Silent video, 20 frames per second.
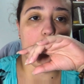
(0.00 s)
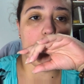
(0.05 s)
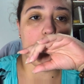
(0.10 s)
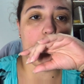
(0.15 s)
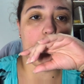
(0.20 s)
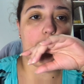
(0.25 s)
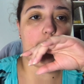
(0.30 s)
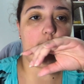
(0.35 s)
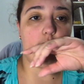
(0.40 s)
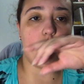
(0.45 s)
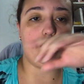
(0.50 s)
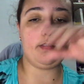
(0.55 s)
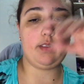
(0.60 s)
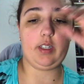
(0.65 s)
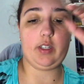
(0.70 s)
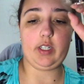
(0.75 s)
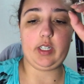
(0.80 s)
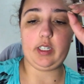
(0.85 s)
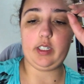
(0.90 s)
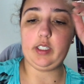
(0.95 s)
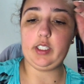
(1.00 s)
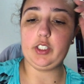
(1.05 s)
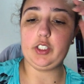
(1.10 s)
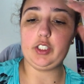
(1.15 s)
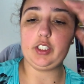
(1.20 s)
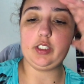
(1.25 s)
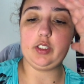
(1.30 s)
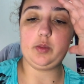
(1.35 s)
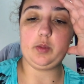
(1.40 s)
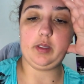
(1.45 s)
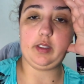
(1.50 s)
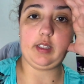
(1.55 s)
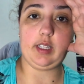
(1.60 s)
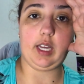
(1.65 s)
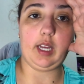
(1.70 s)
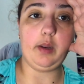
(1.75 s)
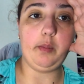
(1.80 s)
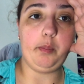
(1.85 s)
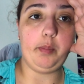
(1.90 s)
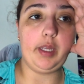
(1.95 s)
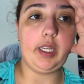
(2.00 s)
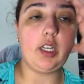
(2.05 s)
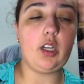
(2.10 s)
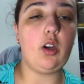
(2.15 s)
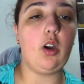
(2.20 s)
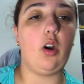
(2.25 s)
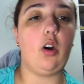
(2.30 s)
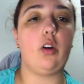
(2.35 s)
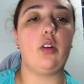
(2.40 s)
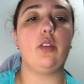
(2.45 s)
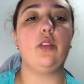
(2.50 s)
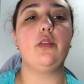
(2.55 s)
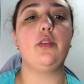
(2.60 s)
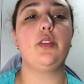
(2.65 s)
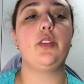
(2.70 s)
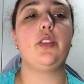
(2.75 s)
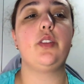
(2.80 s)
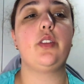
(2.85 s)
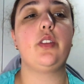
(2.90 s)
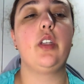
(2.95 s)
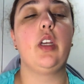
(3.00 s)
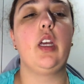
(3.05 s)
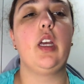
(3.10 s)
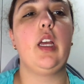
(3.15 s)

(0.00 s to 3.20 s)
Now, there are issues with that because